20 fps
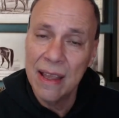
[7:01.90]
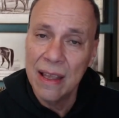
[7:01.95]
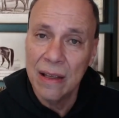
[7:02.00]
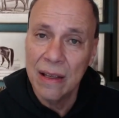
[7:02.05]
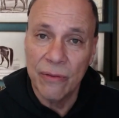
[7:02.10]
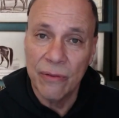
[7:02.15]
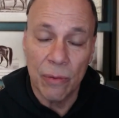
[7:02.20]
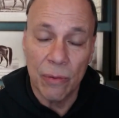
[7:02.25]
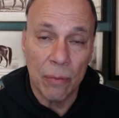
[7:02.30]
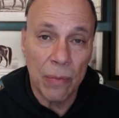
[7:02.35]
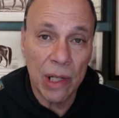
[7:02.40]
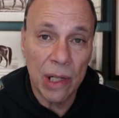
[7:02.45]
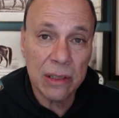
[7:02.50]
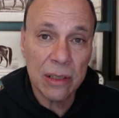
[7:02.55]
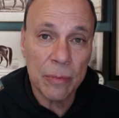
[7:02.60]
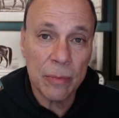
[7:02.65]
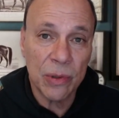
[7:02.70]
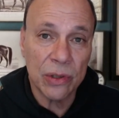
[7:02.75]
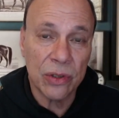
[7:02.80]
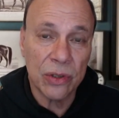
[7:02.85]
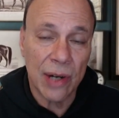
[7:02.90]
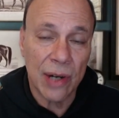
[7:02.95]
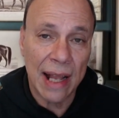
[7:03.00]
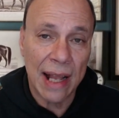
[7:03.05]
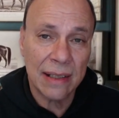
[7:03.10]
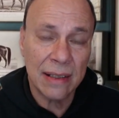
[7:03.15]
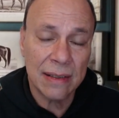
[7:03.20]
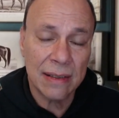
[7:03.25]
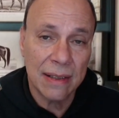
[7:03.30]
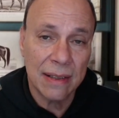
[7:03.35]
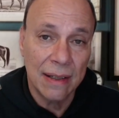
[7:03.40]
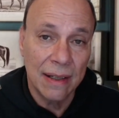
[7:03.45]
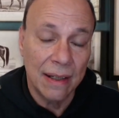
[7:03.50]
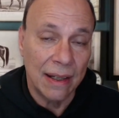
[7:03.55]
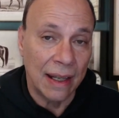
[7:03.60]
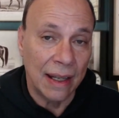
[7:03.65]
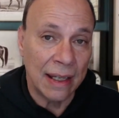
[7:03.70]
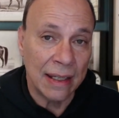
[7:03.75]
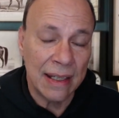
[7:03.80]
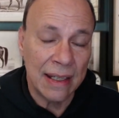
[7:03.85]
for multiple tracks.
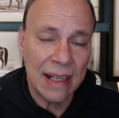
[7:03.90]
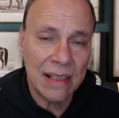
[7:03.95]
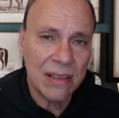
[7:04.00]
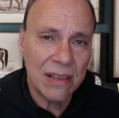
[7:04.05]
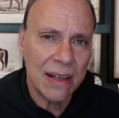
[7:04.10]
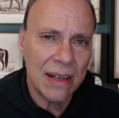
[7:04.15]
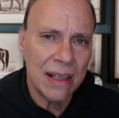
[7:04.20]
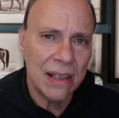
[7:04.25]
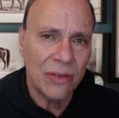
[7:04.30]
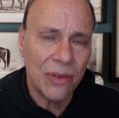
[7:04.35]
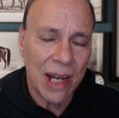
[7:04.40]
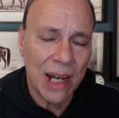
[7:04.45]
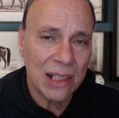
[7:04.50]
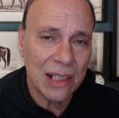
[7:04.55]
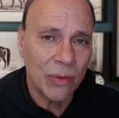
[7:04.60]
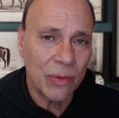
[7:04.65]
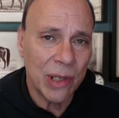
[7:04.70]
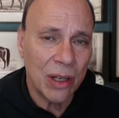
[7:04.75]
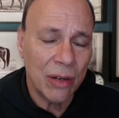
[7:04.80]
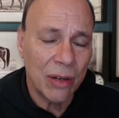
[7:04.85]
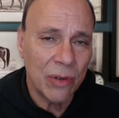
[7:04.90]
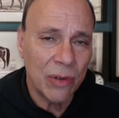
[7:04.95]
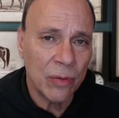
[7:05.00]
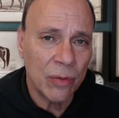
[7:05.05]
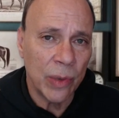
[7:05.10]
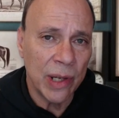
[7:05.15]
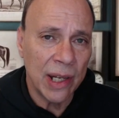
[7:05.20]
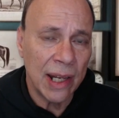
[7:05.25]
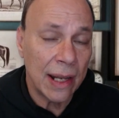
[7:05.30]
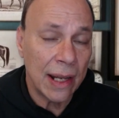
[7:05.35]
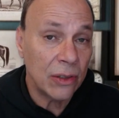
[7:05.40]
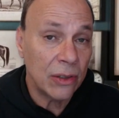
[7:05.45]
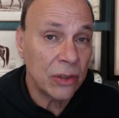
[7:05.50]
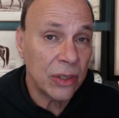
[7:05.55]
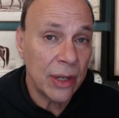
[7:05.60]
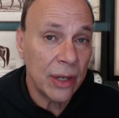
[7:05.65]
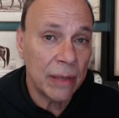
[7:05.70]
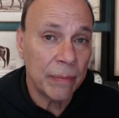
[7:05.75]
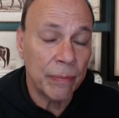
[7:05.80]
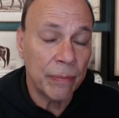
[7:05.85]
And yesterday, the tracks we covered, we
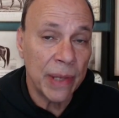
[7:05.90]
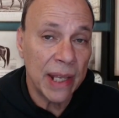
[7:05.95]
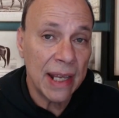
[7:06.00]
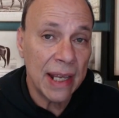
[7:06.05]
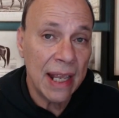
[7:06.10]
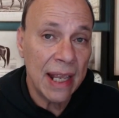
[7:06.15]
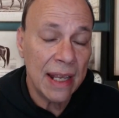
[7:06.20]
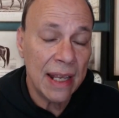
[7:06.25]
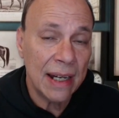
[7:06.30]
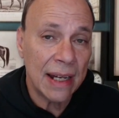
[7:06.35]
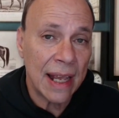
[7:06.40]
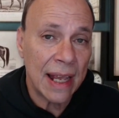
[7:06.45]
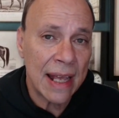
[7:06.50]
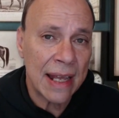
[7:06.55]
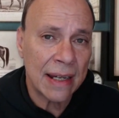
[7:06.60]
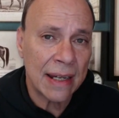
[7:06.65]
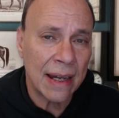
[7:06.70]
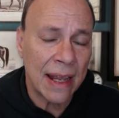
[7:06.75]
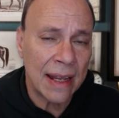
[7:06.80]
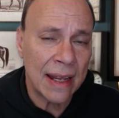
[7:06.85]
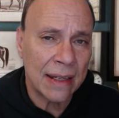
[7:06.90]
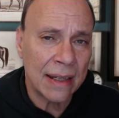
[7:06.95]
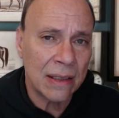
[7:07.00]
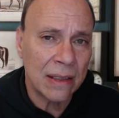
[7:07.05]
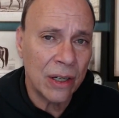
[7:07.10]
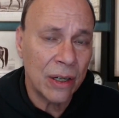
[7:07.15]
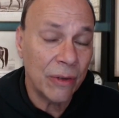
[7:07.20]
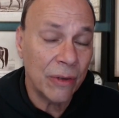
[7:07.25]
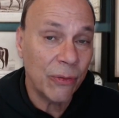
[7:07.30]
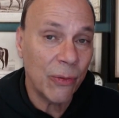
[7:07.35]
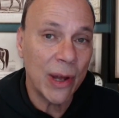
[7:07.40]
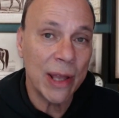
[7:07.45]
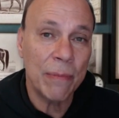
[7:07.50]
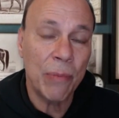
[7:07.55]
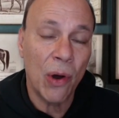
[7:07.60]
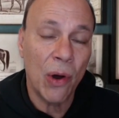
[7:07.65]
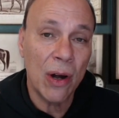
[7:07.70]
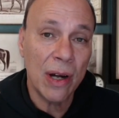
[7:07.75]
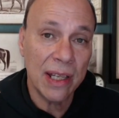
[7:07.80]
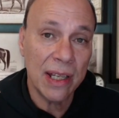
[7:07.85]
also had a big hit at
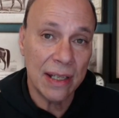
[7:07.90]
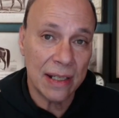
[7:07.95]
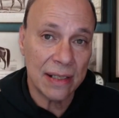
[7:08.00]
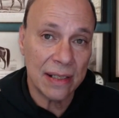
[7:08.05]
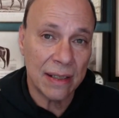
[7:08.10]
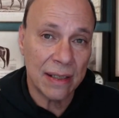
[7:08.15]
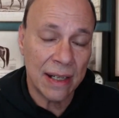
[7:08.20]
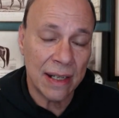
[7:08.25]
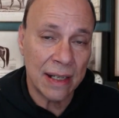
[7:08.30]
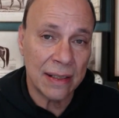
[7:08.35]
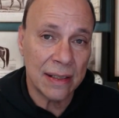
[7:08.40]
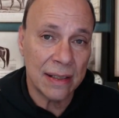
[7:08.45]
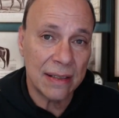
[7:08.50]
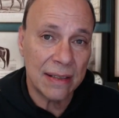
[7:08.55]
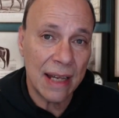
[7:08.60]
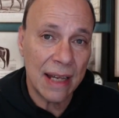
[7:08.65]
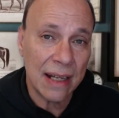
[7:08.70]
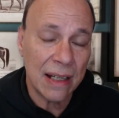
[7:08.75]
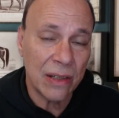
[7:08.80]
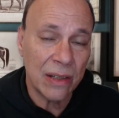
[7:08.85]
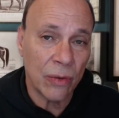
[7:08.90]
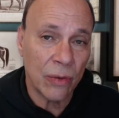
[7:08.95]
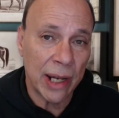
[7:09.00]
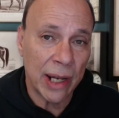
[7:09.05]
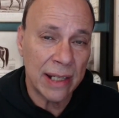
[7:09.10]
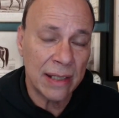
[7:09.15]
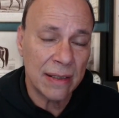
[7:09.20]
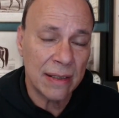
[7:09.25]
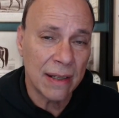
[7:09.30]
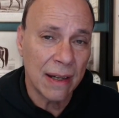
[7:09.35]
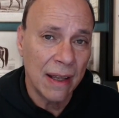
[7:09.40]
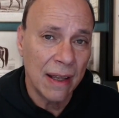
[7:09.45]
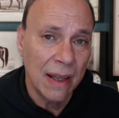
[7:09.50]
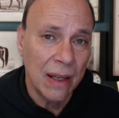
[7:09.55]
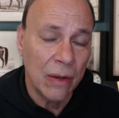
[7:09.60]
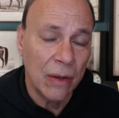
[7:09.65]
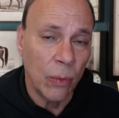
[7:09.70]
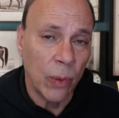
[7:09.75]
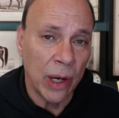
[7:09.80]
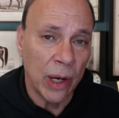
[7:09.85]
Turfway Park yesterday in the second race,
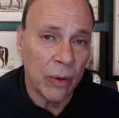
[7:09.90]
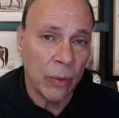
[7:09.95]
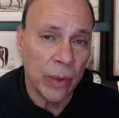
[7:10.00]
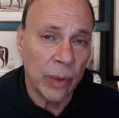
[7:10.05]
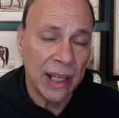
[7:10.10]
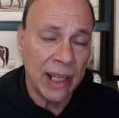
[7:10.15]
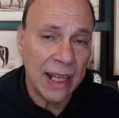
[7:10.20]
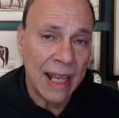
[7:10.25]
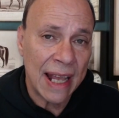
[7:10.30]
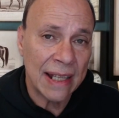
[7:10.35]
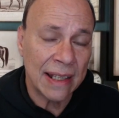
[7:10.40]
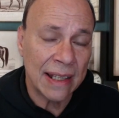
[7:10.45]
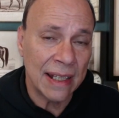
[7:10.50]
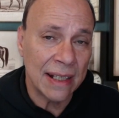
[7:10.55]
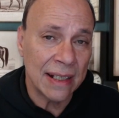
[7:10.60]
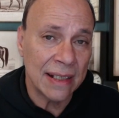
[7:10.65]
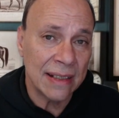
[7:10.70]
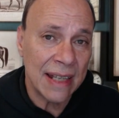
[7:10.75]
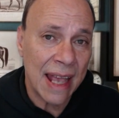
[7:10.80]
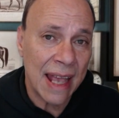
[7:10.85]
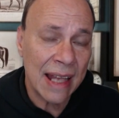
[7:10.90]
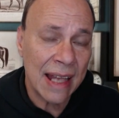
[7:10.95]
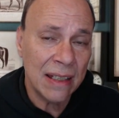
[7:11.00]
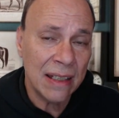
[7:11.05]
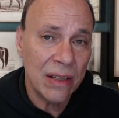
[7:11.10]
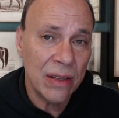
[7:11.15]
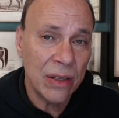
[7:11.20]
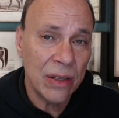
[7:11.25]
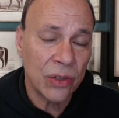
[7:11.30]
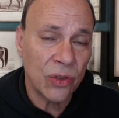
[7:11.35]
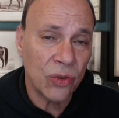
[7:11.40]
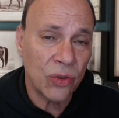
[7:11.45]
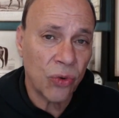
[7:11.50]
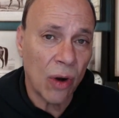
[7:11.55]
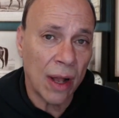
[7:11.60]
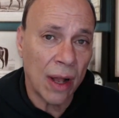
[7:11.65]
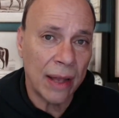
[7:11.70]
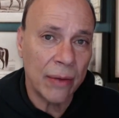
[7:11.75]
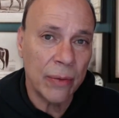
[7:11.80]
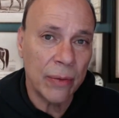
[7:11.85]
where we had the exacta, the
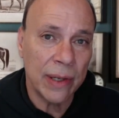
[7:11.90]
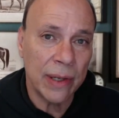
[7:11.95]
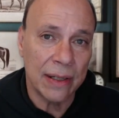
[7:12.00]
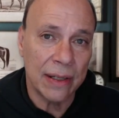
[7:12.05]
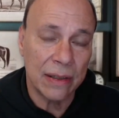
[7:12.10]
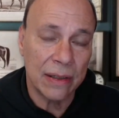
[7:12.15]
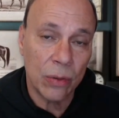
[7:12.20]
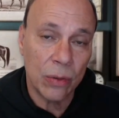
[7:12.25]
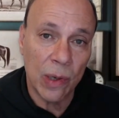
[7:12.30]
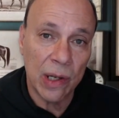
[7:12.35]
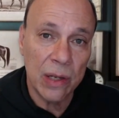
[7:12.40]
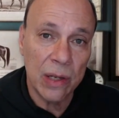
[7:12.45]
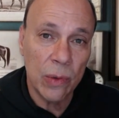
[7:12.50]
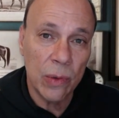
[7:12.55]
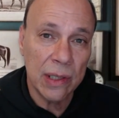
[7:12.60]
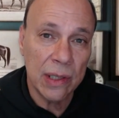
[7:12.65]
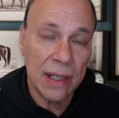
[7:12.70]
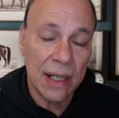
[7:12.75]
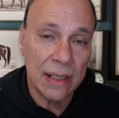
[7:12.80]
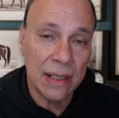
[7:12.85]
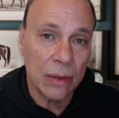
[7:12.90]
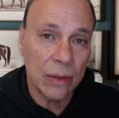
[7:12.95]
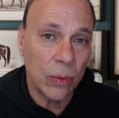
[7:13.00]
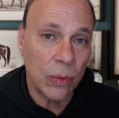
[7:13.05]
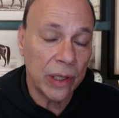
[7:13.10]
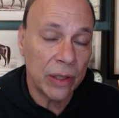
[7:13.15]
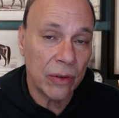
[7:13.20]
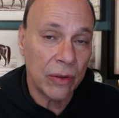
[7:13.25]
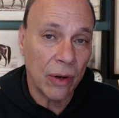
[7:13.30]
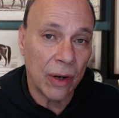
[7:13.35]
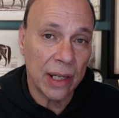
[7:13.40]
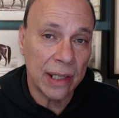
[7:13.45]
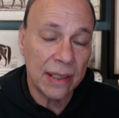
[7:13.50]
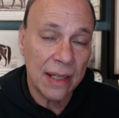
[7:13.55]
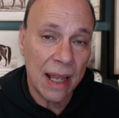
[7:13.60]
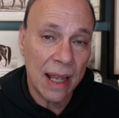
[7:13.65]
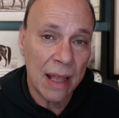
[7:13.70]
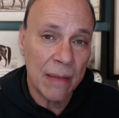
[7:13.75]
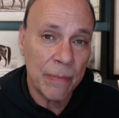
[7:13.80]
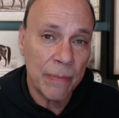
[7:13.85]
try. We had a $21 winner on
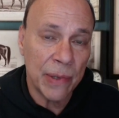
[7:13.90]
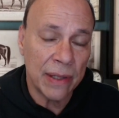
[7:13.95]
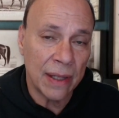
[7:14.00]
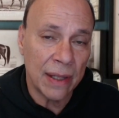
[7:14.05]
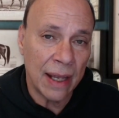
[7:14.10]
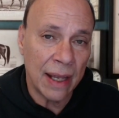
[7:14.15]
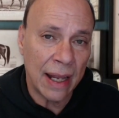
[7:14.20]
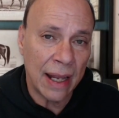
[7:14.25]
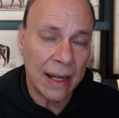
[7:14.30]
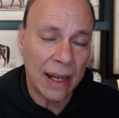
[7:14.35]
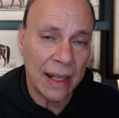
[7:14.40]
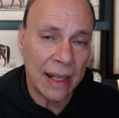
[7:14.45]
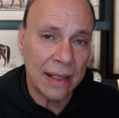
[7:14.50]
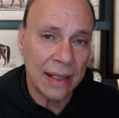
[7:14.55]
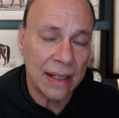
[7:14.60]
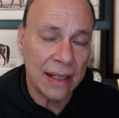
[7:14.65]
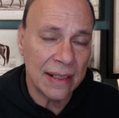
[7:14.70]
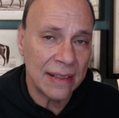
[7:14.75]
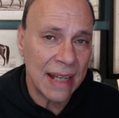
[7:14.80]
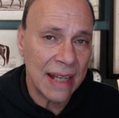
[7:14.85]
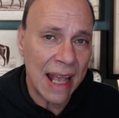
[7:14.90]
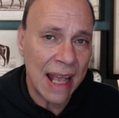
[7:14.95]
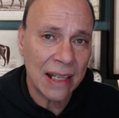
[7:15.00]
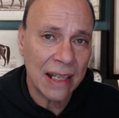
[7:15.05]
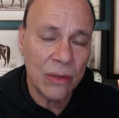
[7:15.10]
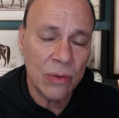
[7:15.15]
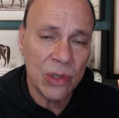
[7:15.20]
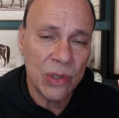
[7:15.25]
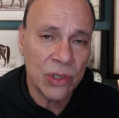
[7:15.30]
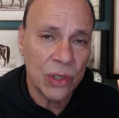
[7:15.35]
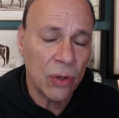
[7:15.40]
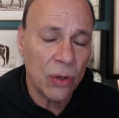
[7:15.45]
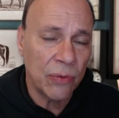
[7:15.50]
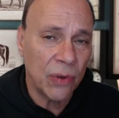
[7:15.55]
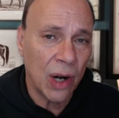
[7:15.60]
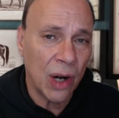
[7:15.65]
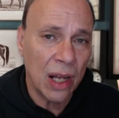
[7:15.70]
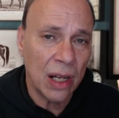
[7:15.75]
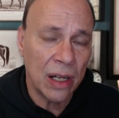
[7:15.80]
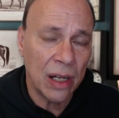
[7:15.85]
top in that, and the exacta was
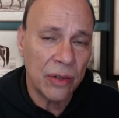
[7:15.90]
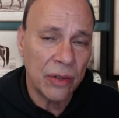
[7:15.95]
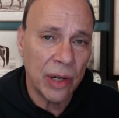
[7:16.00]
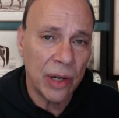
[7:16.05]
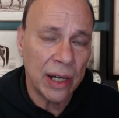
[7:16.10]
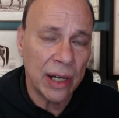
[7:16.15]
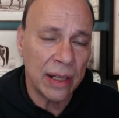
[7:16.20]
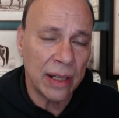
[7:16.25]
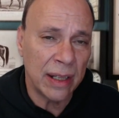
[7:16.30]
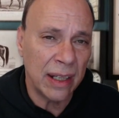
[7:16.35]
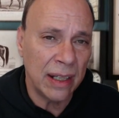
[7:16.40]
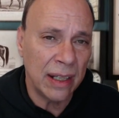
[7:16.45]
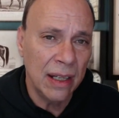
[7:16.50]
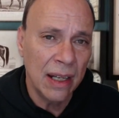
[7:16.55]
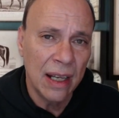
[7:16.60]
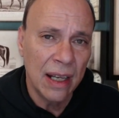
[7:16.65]
over 100, and the